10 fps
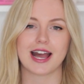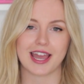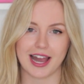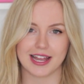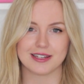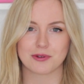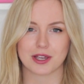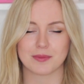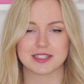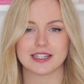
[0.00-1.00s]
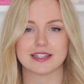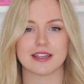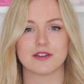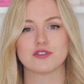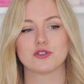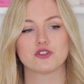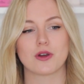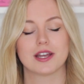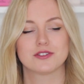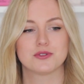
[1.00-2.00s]
I highly recommend it if you
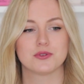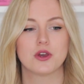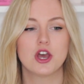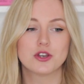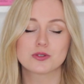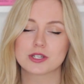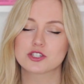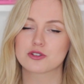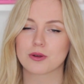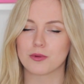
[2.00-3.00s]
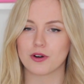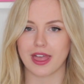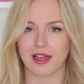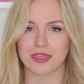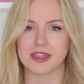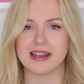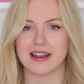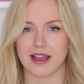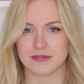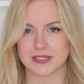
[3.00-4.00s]
try to switch to a more healthy
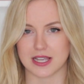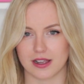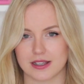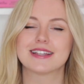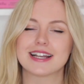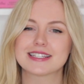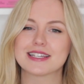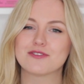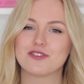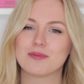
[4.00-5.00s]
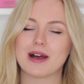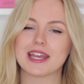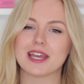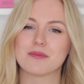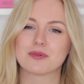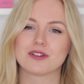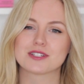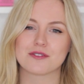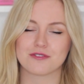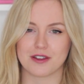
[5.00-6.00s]
lifestyle. So that's it for my
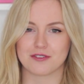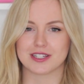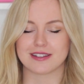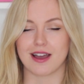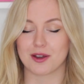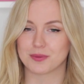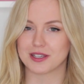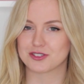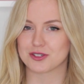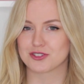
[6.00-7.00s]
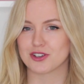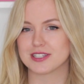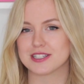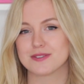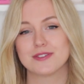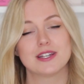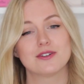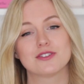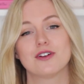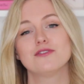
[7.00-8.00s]
April's favorite. I hope that you enjoyed this
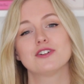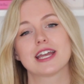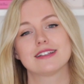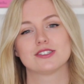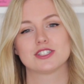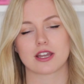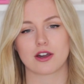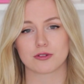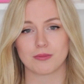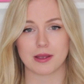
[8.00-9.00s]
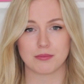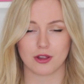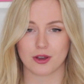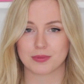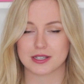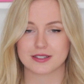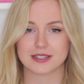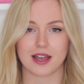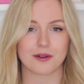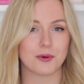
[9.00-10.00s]
video. Don't forget to check out my blog because
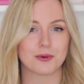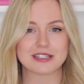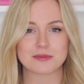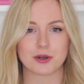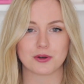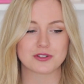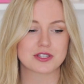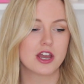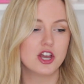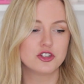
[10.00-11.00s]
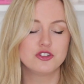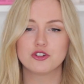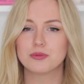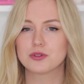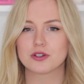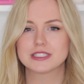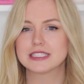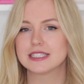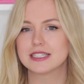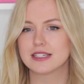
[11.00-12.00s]
I always post new
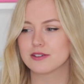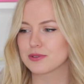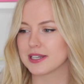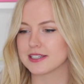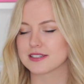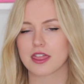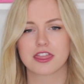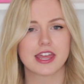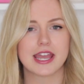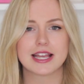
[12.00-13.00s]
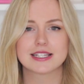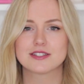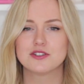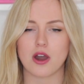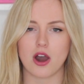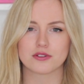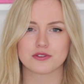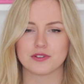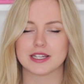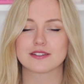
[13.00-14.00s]
beauty related things, new
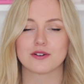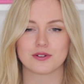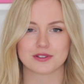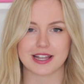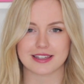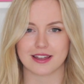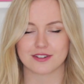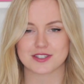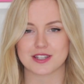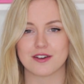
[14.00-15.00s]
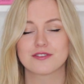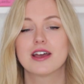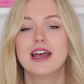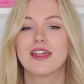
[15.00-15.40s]
outfit, all that kind of stuff.